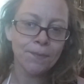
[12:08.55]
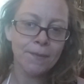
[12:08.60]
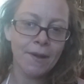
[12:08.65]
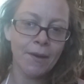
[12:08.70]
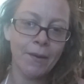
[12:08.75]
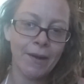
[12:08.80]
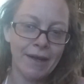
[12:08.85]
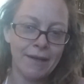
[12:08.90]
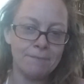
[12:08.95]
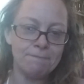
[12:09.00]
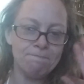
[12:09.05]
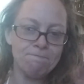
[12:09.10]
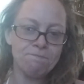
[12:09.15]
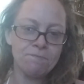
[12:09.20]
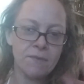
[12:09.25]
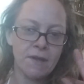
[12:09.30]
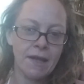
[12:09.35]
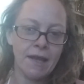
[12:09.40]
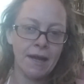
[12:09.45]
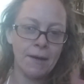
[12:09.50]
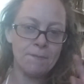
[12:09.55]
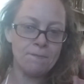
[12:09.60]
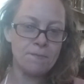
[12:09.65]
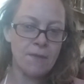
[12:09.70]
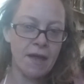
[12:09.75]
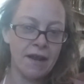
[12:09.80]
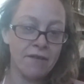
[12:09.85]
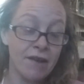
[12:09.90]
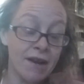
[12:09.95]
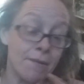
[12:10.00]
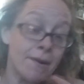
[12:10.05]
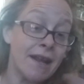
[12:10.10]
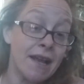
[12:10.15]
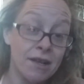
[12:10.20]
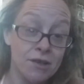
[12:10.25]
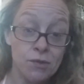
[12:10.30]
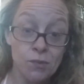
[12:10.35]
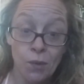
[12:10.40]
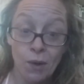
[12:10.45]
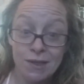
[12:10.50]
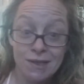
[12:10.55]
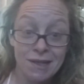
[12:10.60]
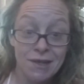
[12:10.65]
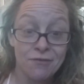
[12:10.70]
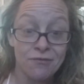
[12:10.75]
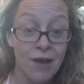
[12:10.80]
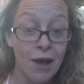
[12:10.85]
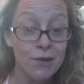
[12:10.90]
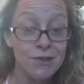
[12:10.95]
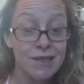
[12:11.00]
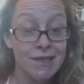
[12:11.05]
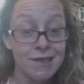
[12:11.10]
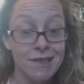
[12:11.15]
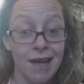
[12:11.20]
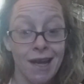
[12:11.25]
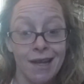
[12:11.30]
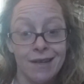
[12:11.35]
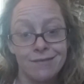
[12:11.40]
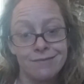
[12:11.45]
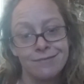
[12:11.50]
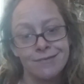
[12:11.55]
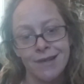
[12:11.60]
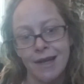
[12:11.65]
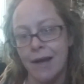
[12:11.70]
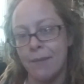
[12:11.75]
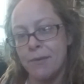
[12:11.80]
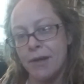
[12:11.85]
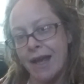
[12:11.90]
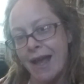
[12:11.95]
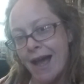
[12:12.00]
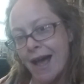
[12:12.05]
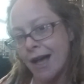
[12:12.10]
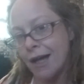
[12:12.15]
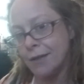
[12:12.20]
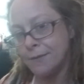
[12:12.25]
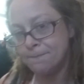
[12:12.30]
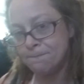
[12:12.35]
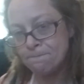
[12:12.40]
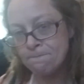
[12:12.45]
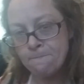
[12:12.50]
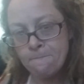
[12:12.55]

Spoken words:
Alright, yep. And if anybody else wants any felting done, I'm your gal.